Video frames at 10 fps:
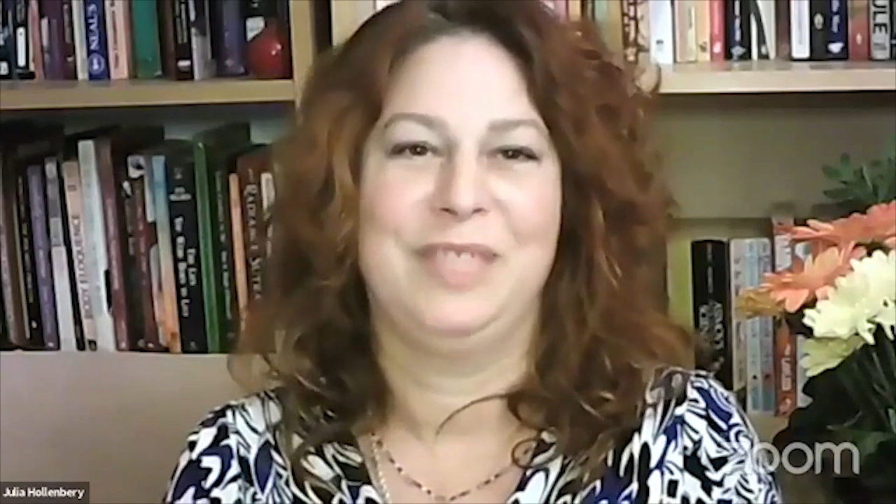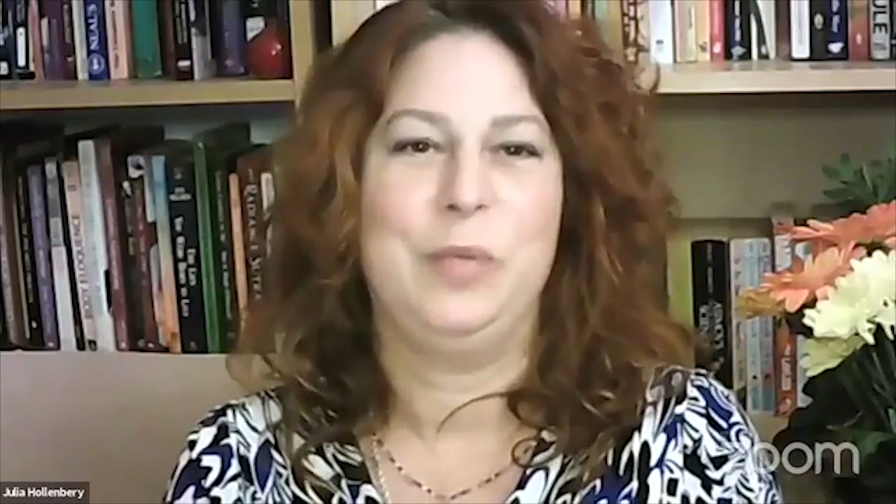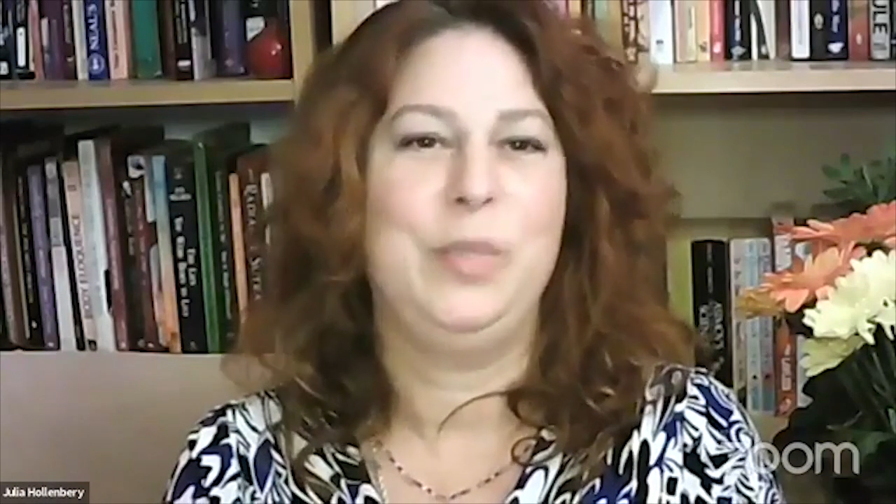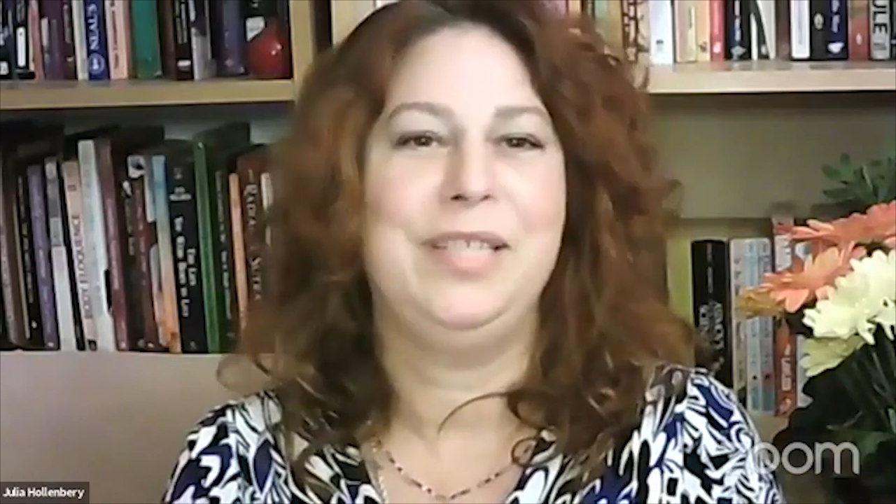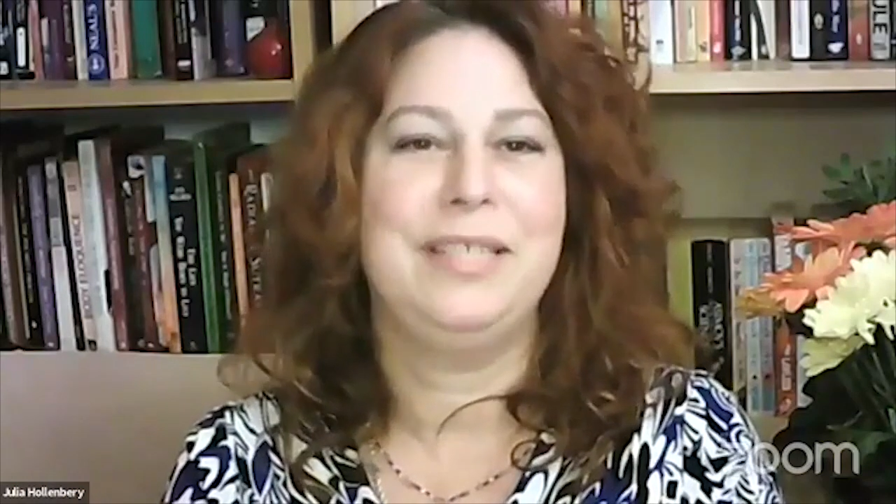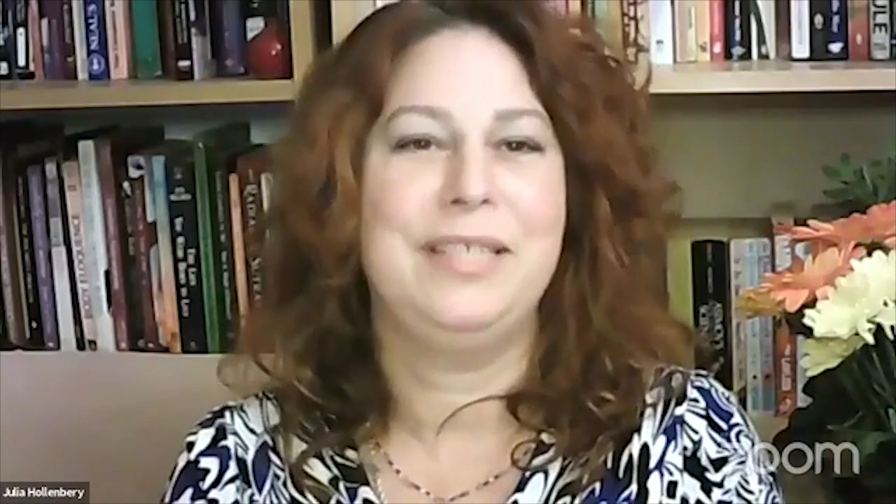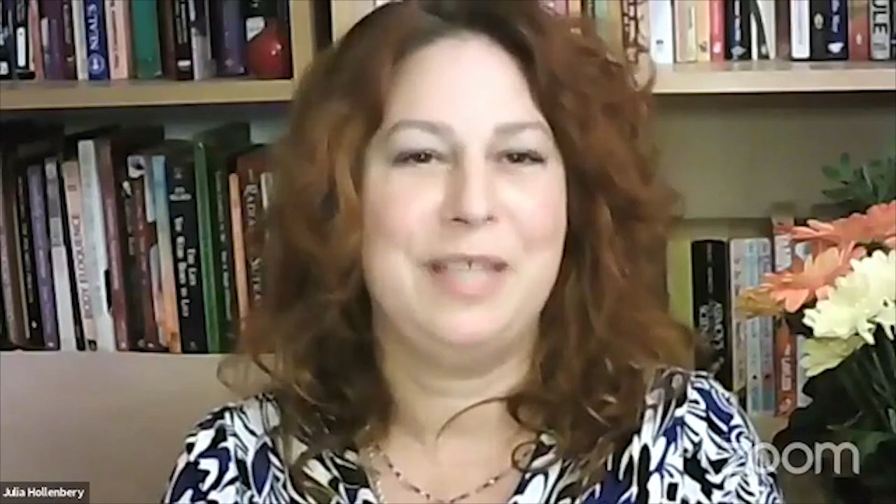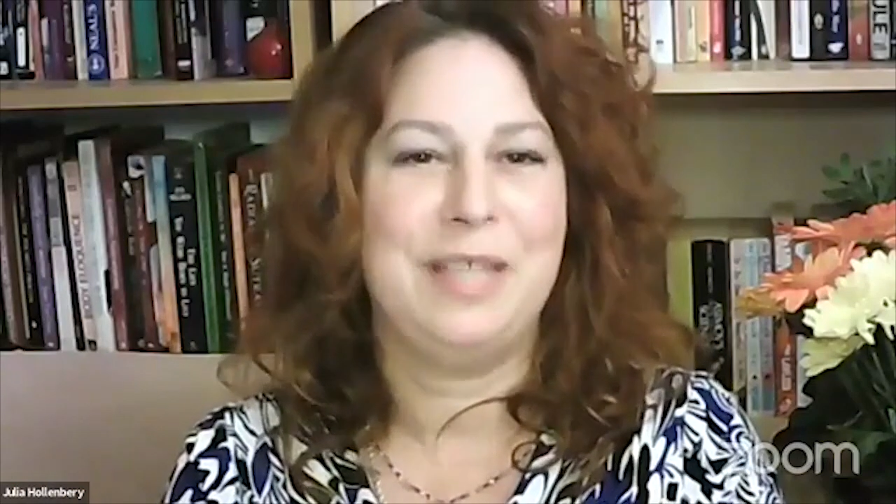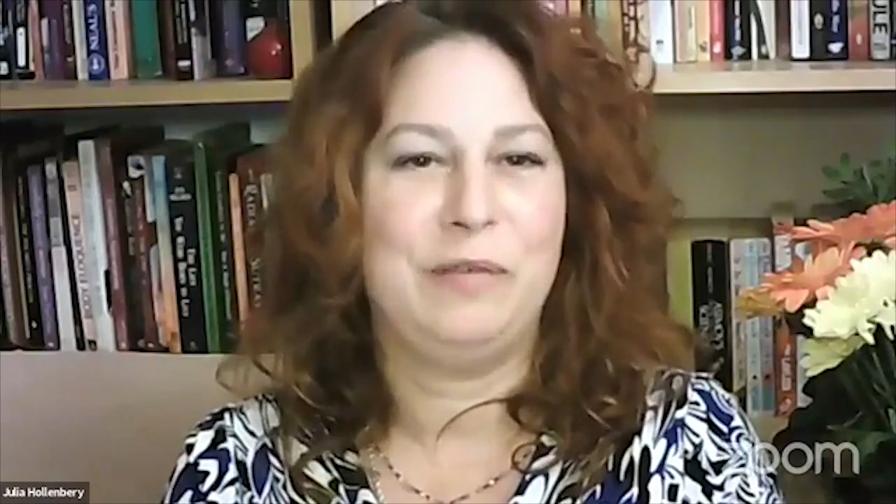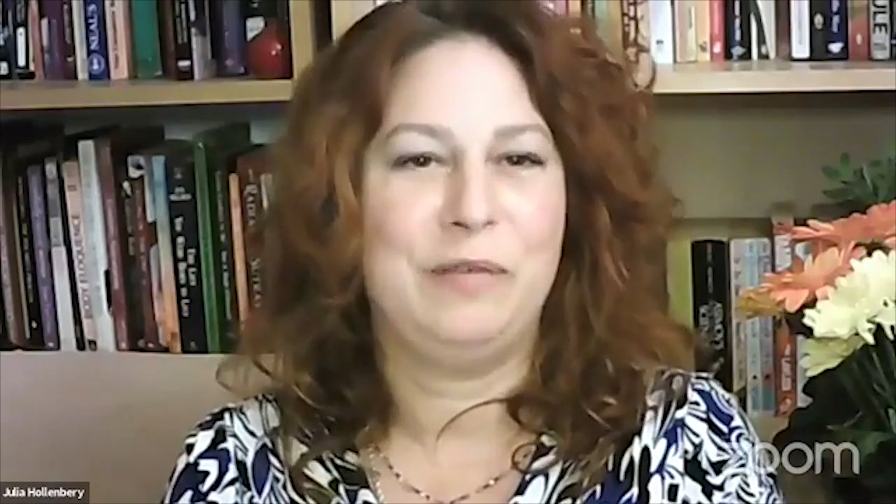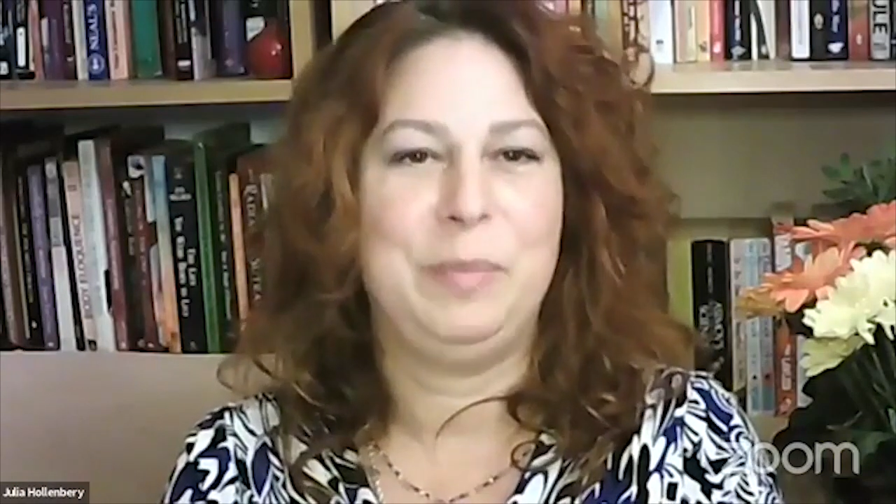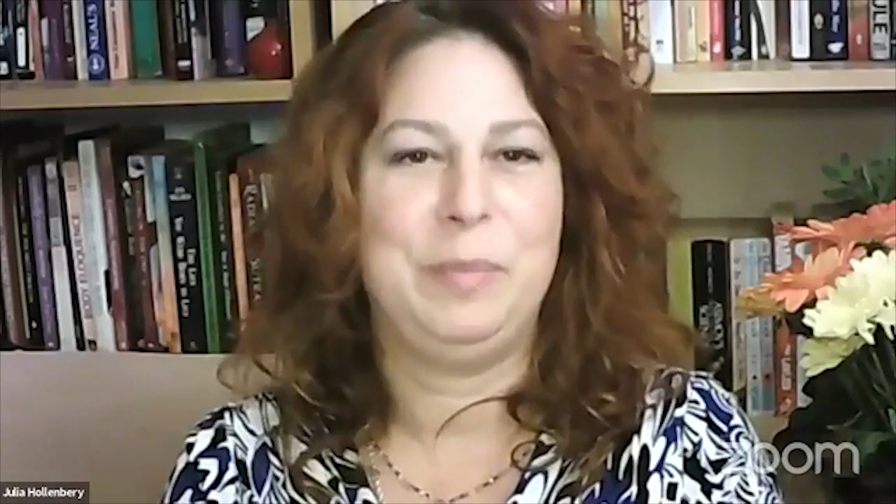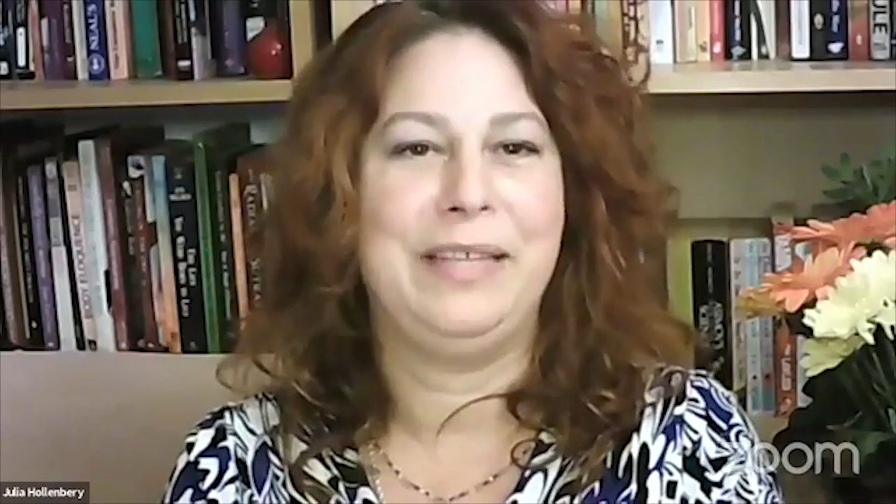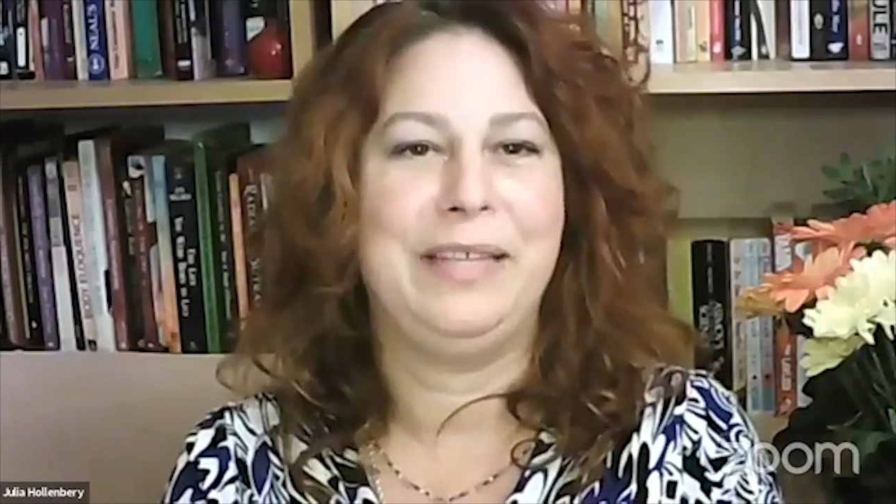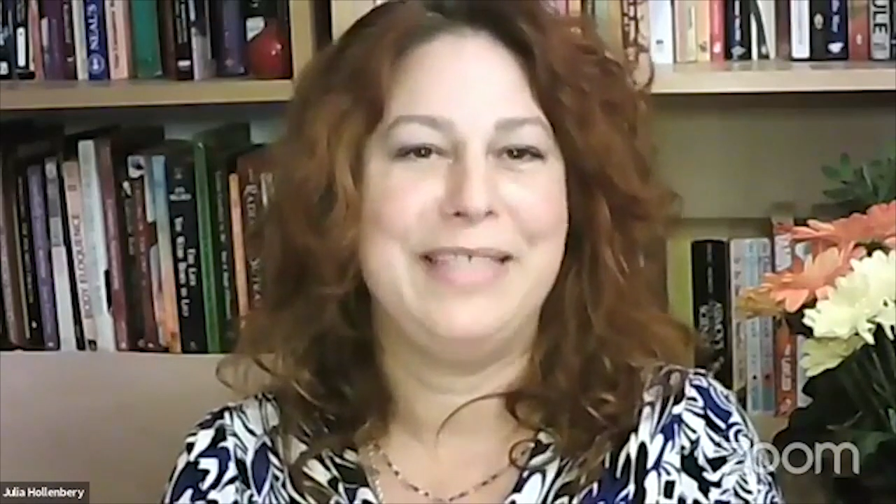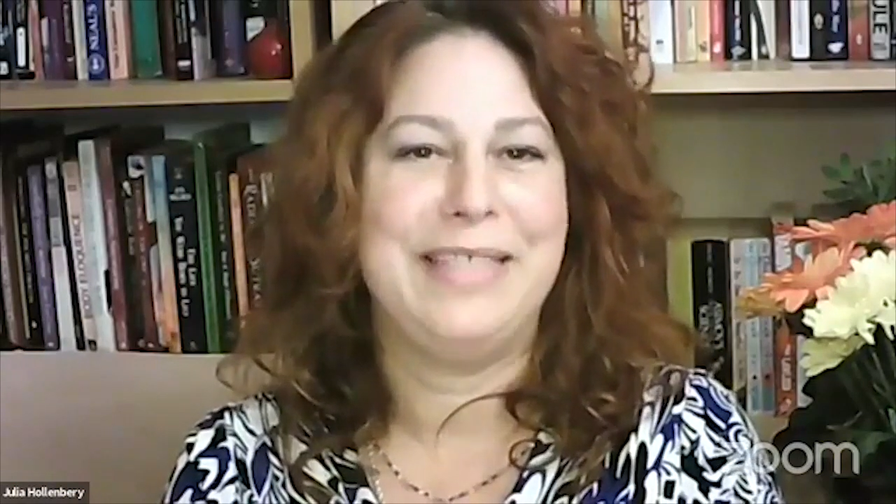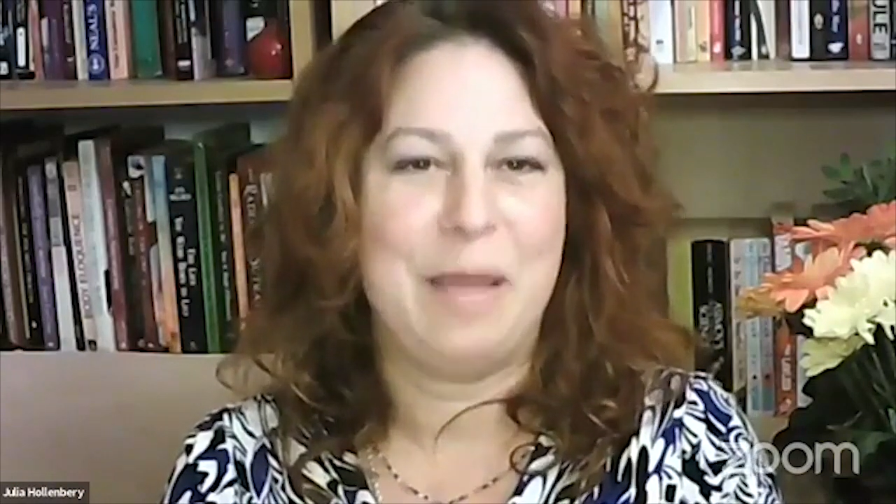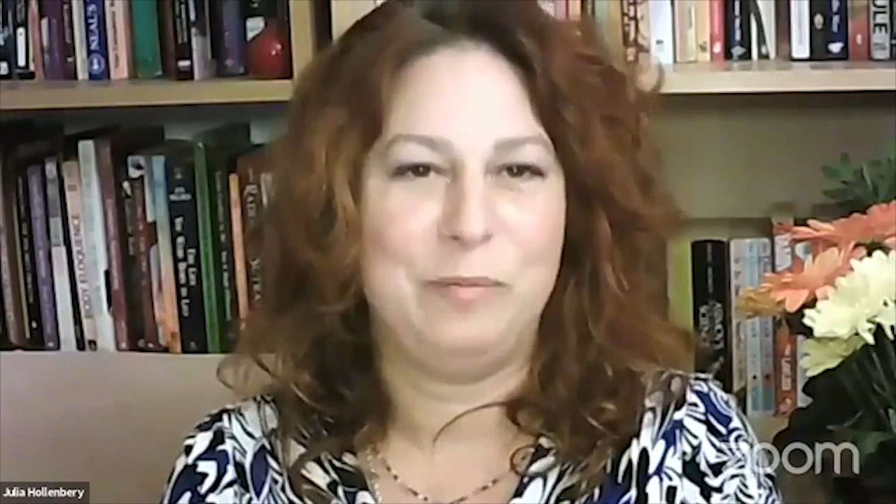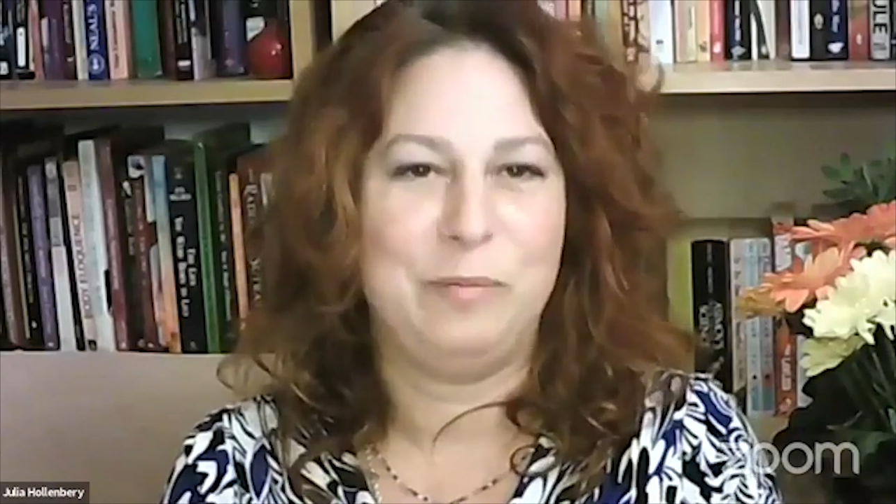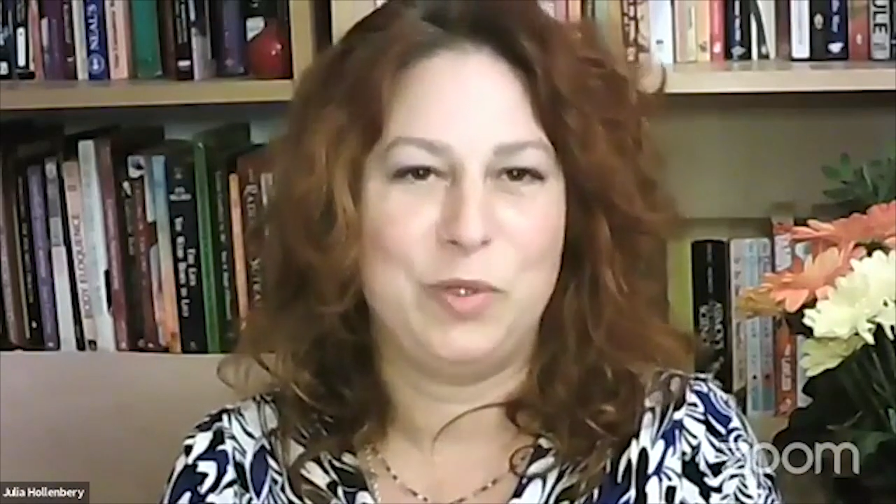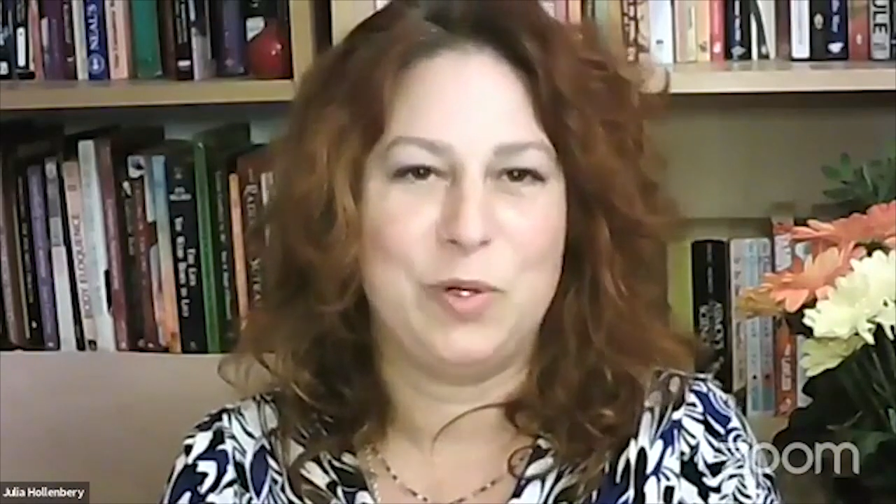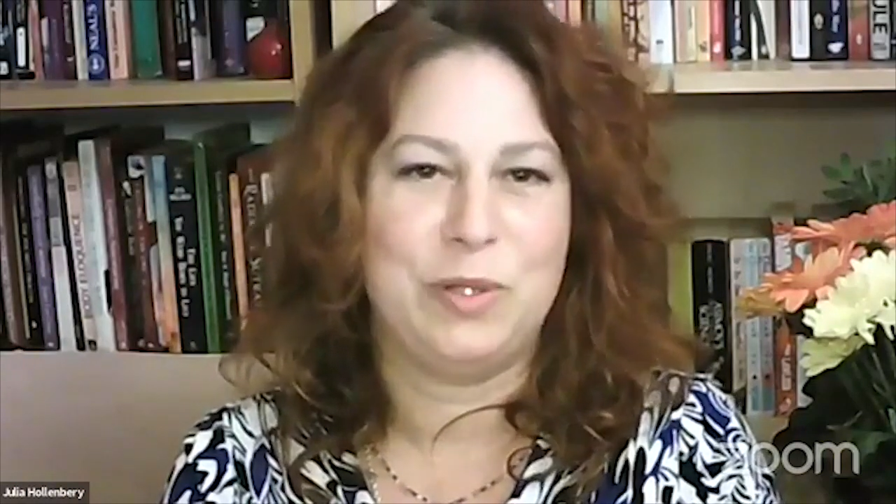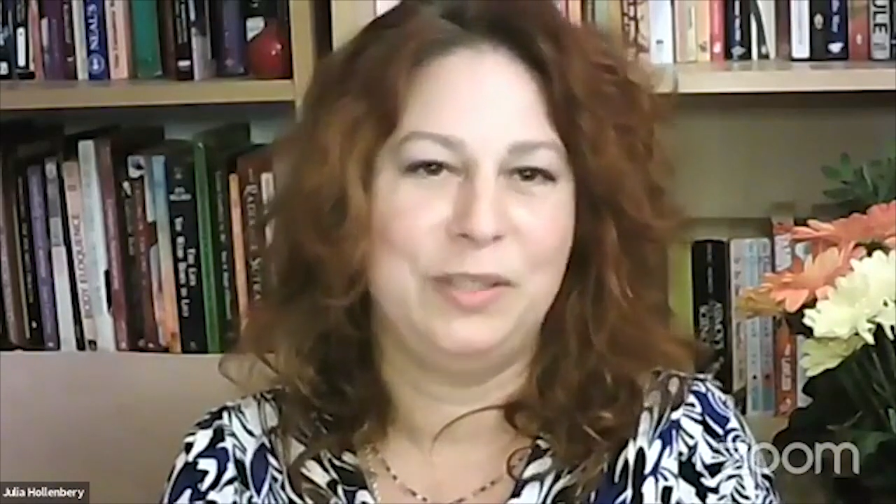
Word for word: We didn't deserve to be condemned or